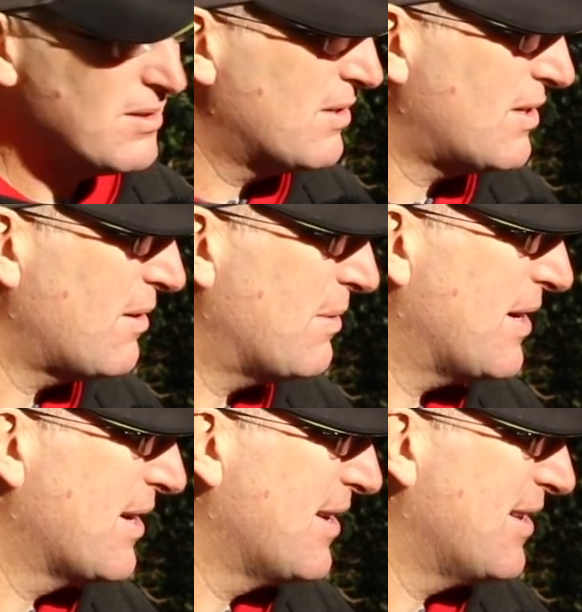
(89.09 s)

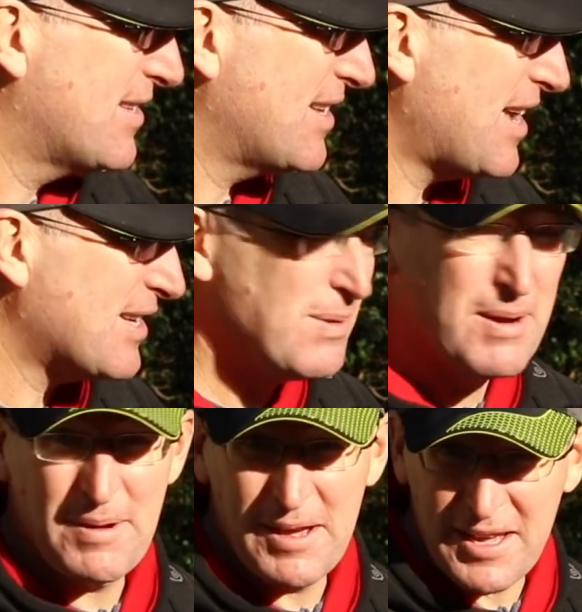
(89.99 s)
So that's
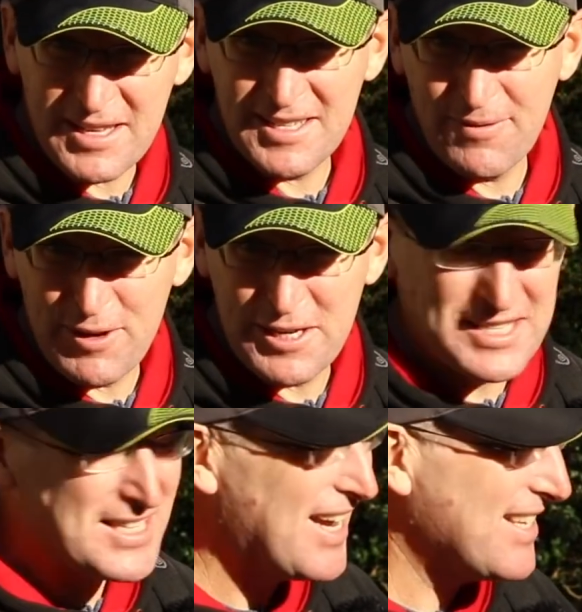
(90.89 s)
where we are. That's the
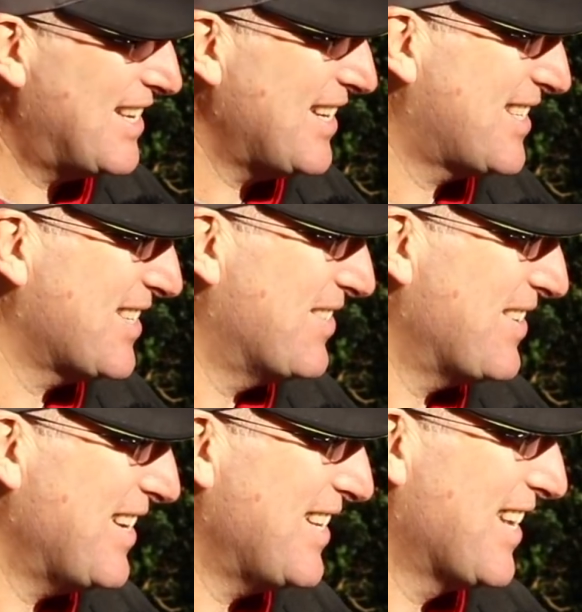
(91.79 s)
fishing tactics
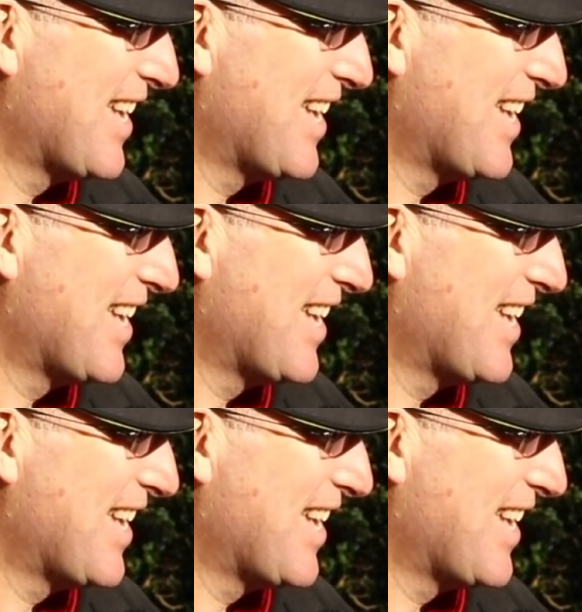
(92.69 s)
sorted.